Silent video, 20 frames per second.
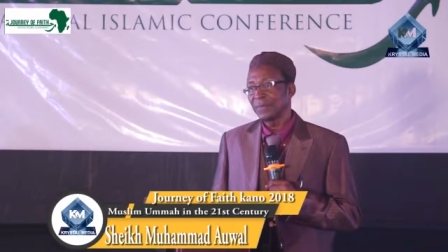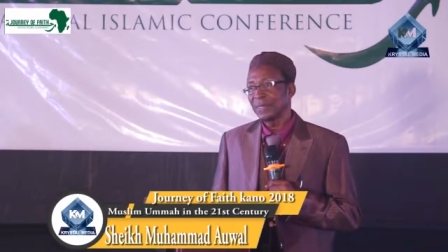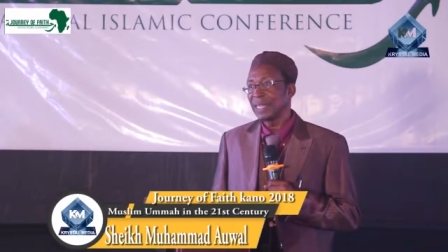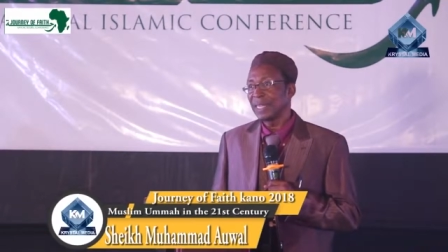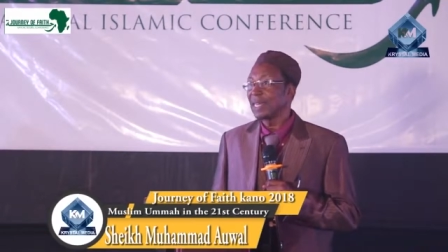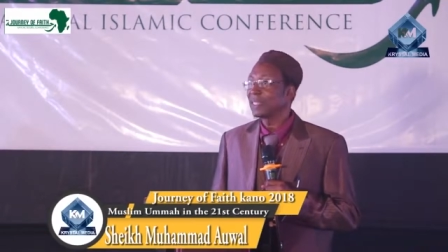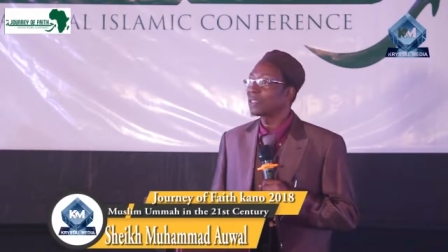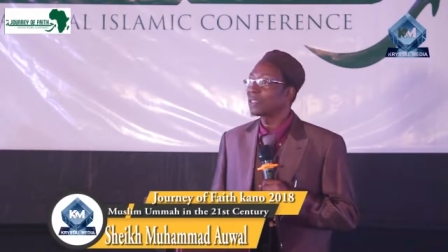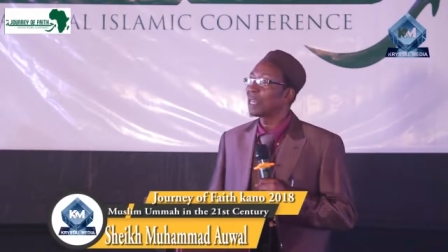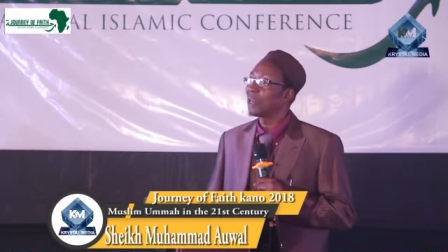
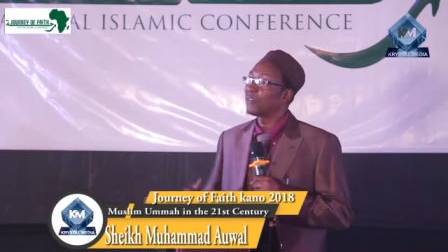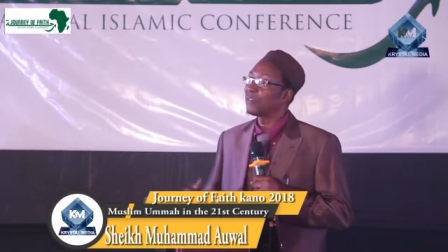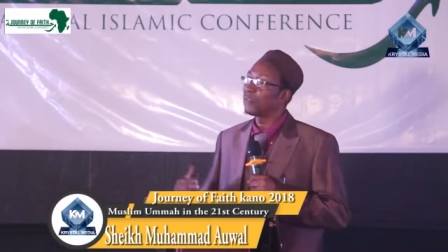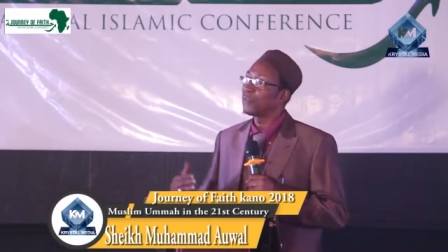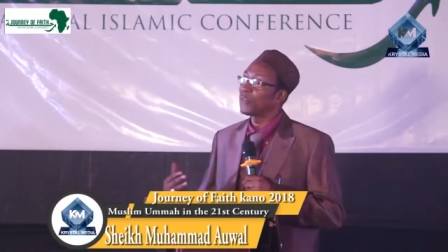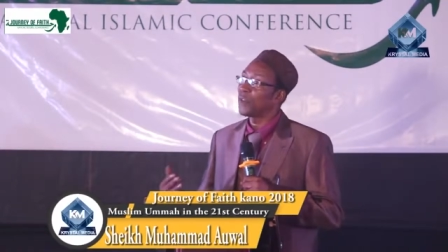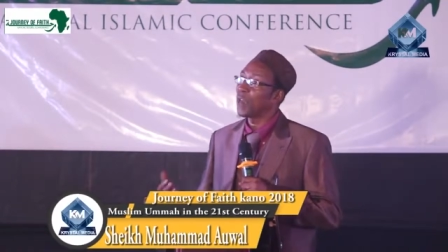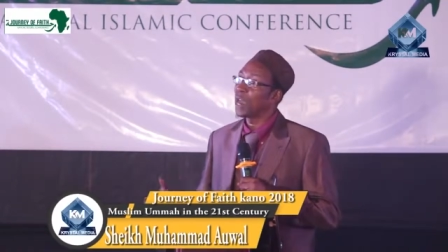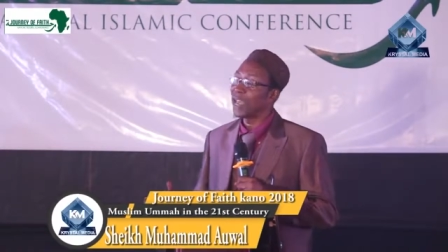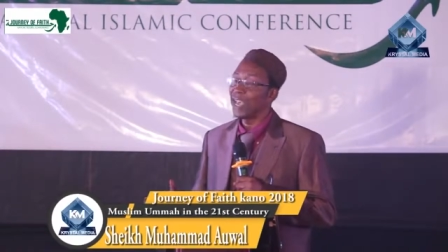And I travel
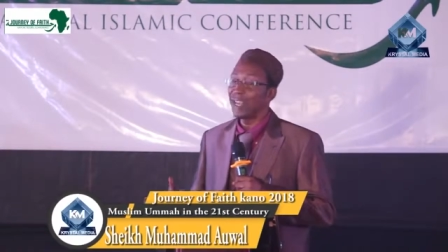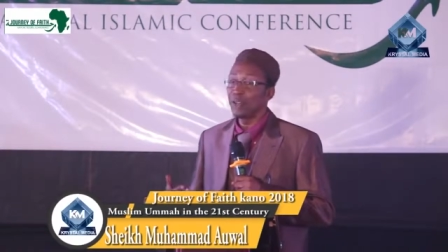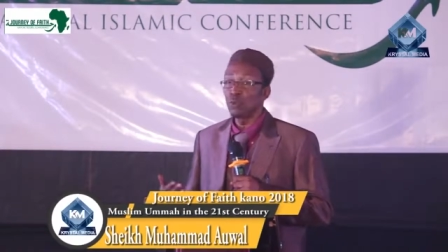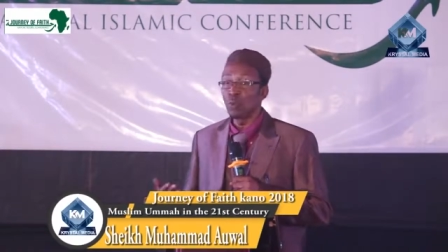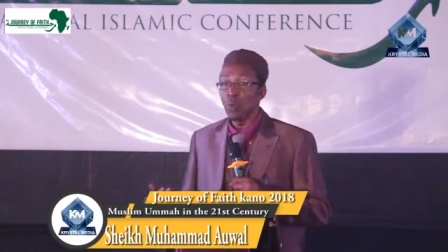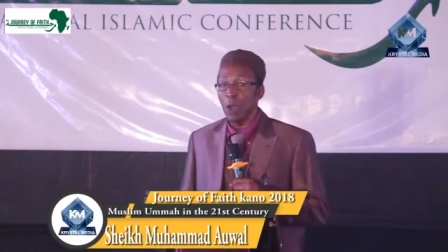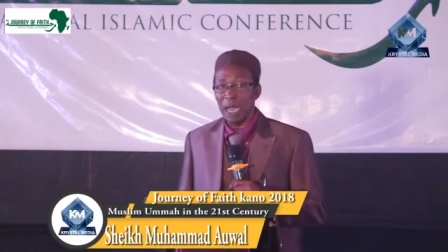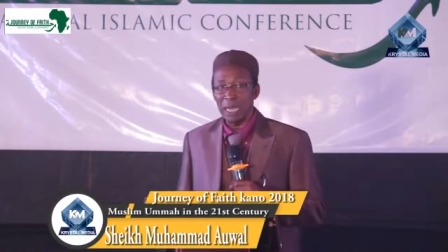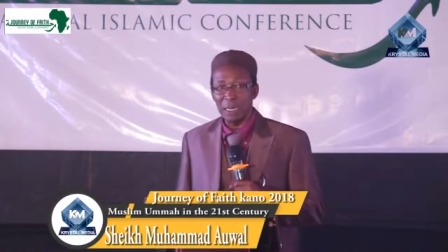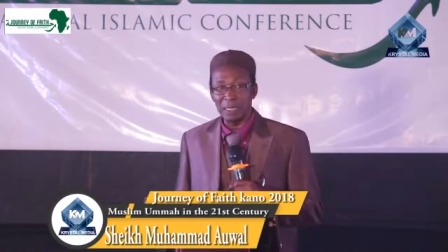far
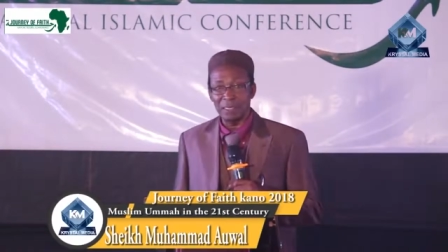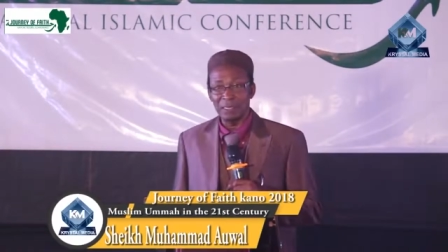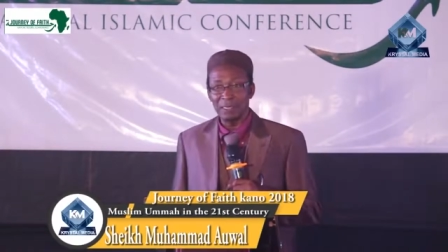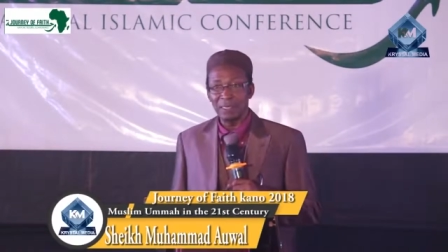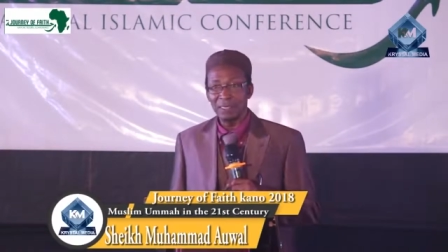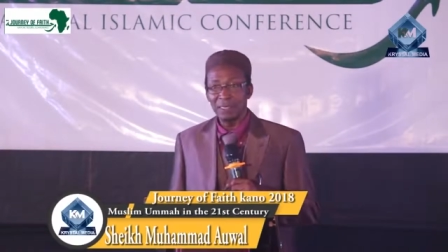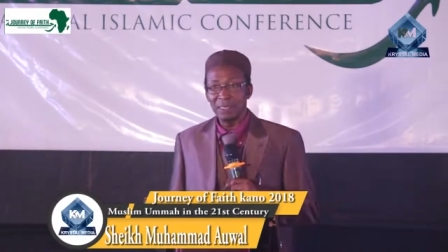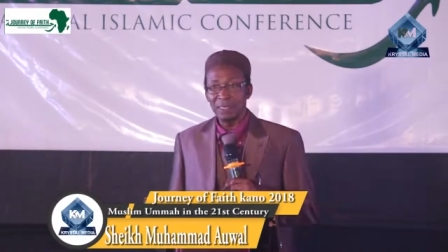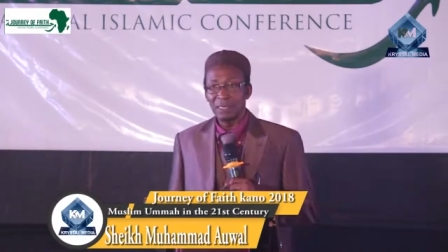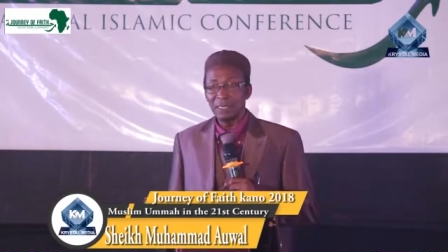and wide.
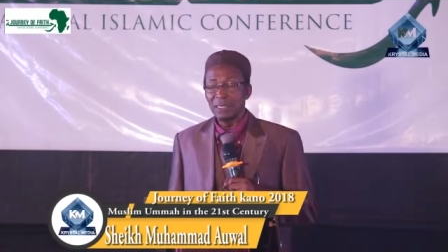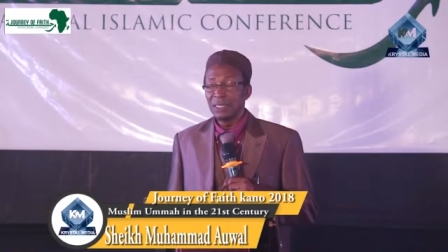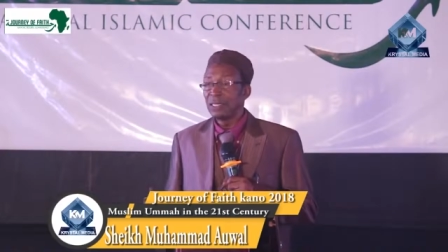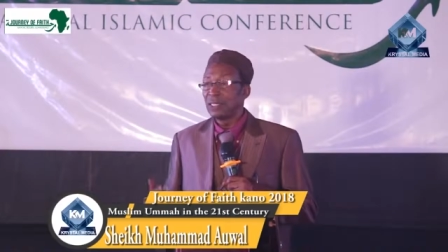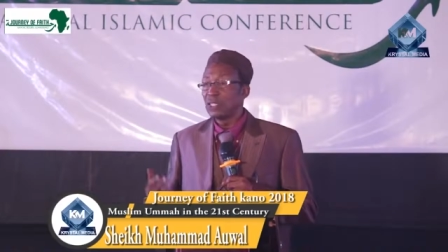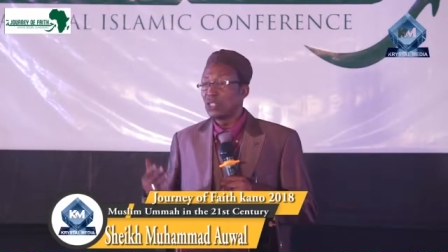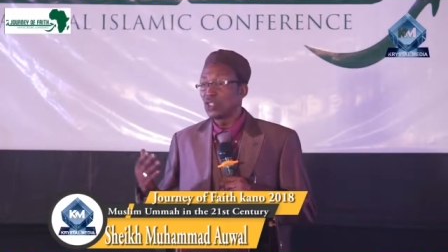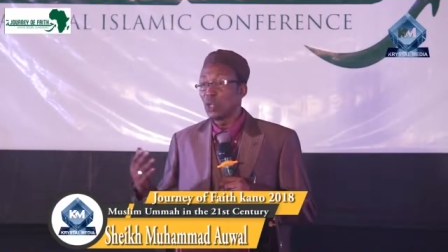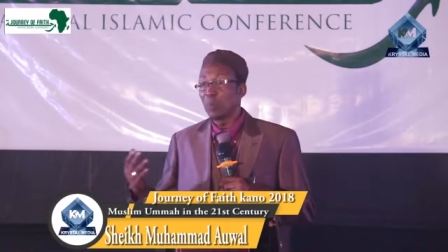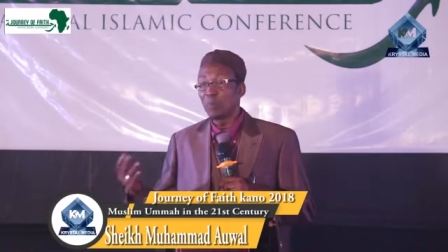
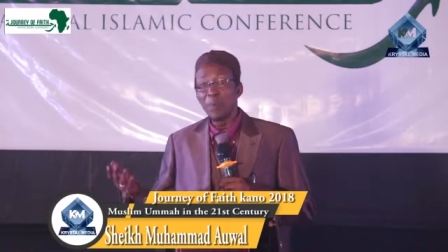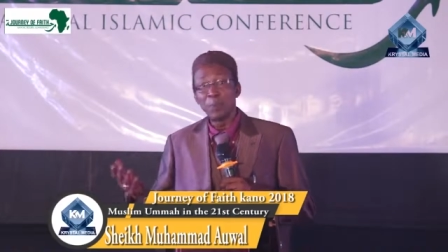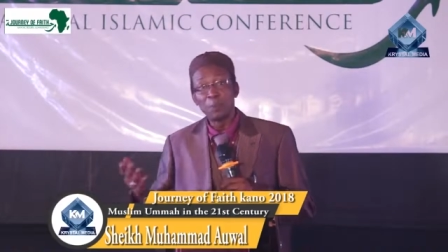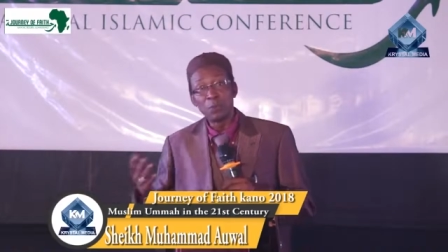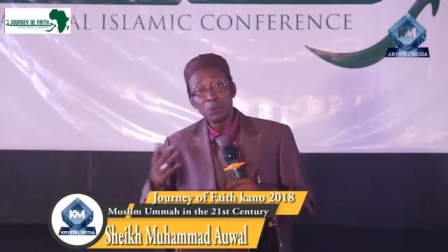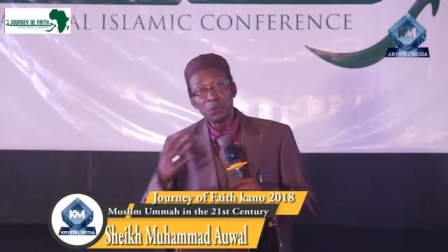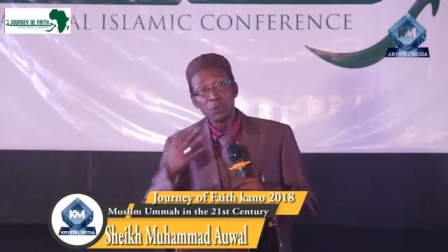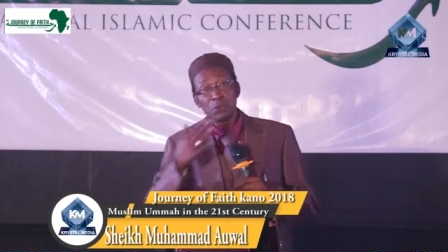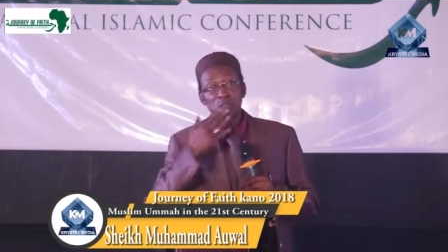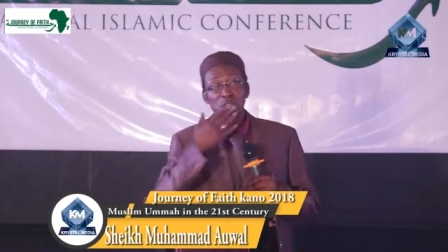Some
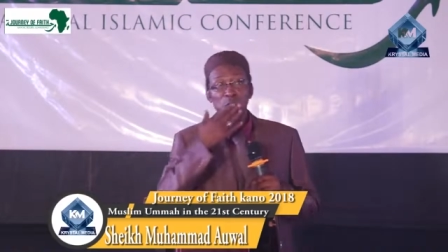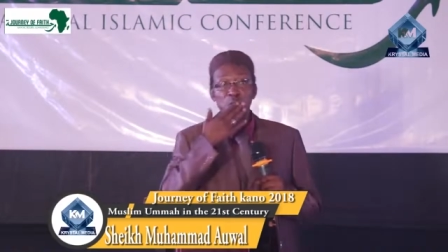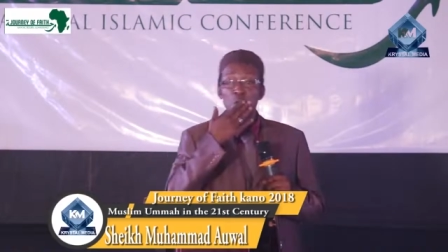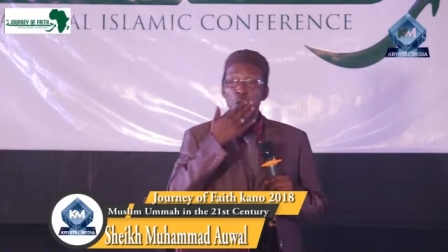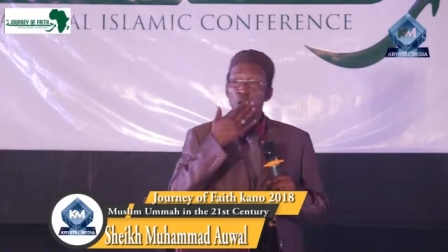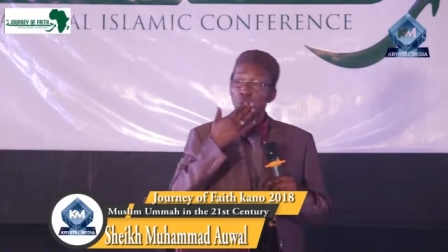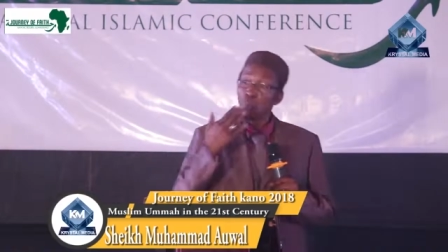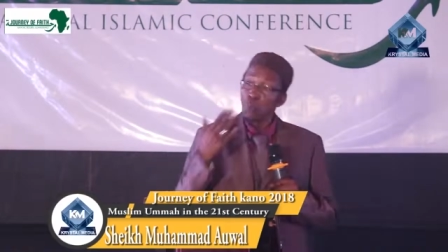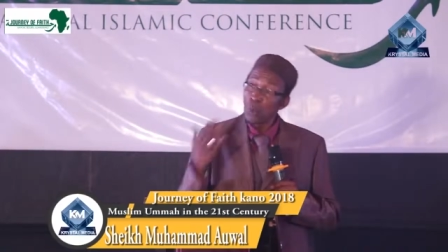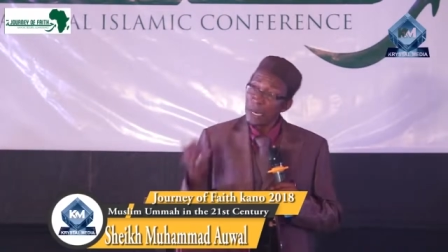people
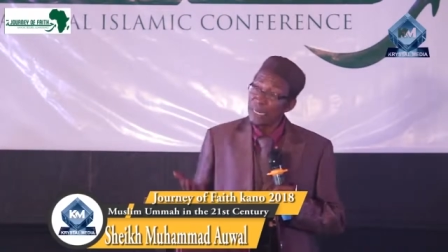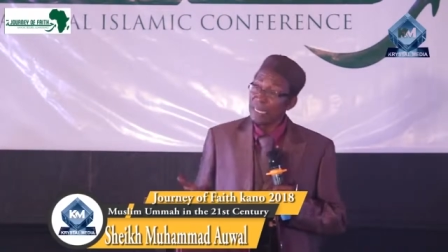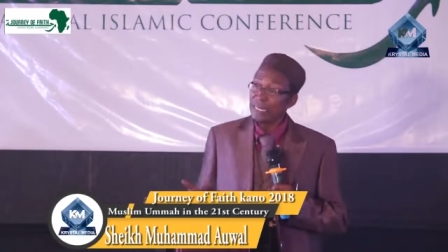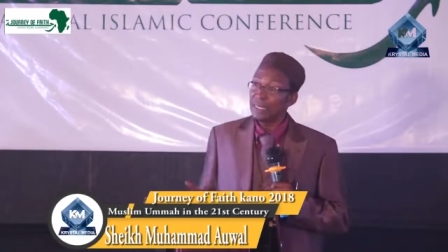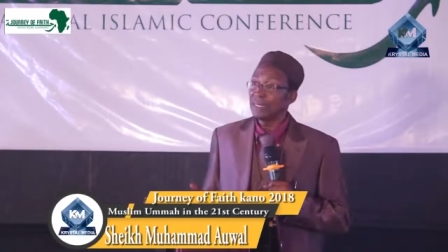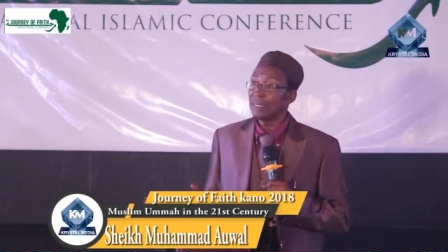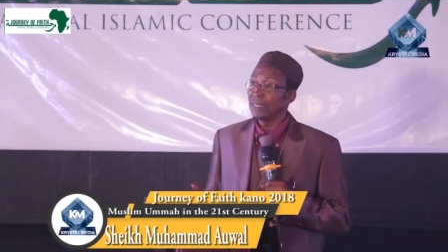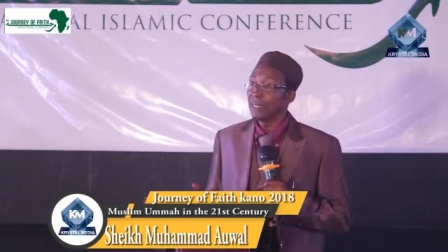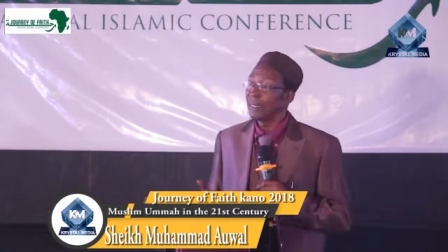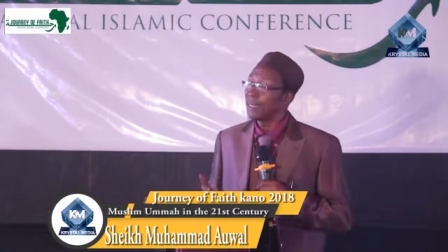smoke weed
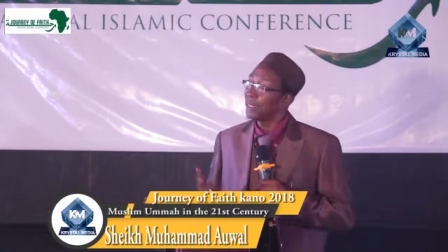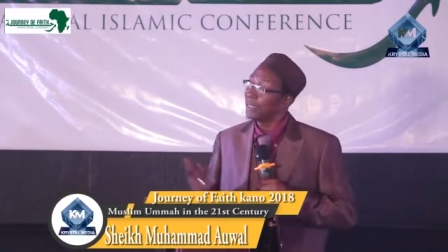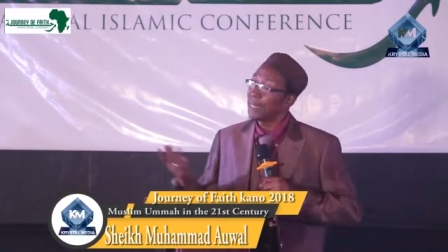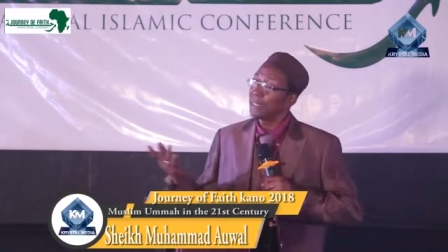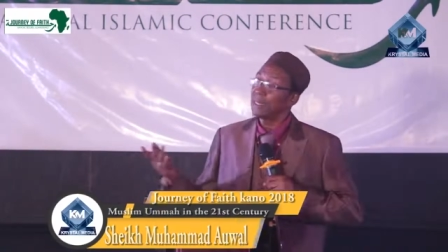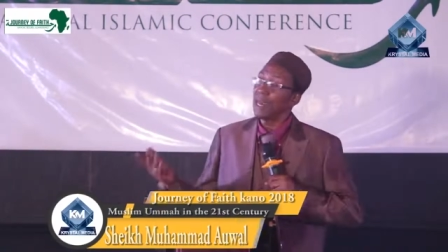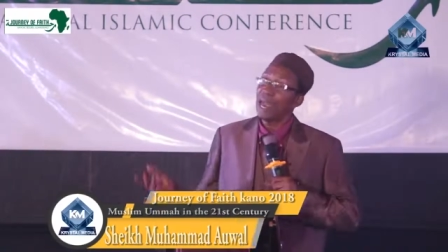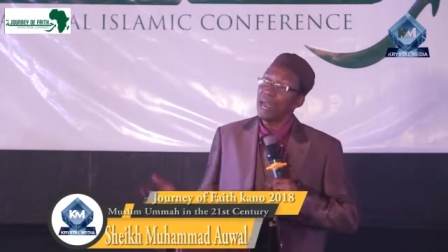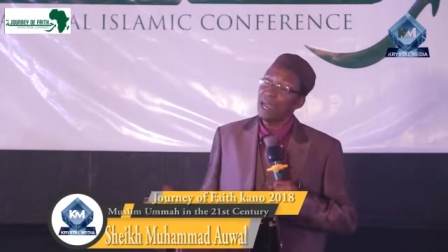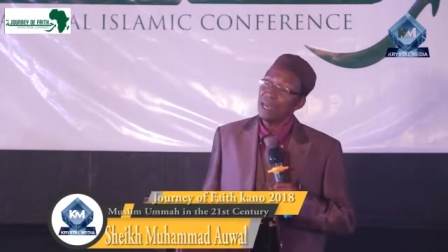and they
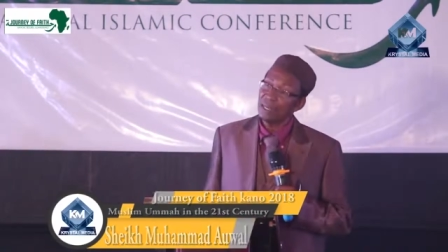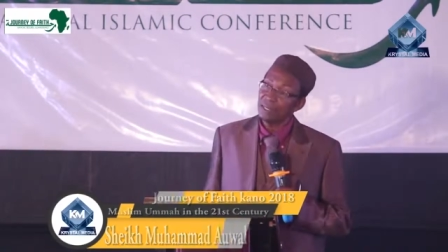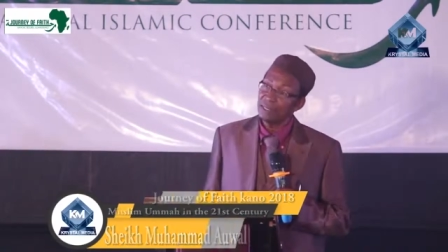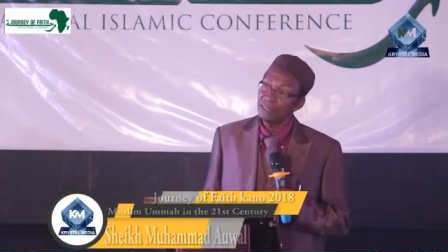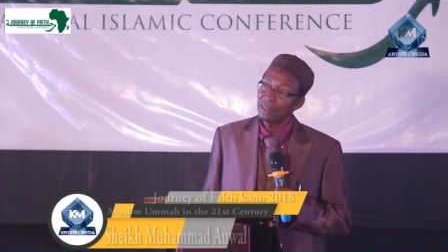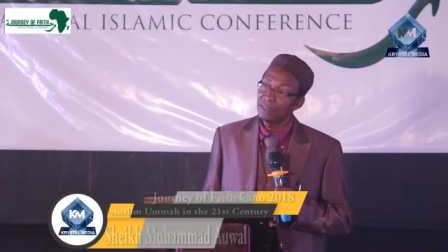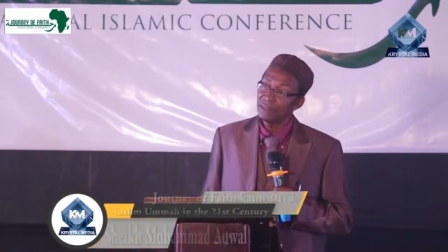get high.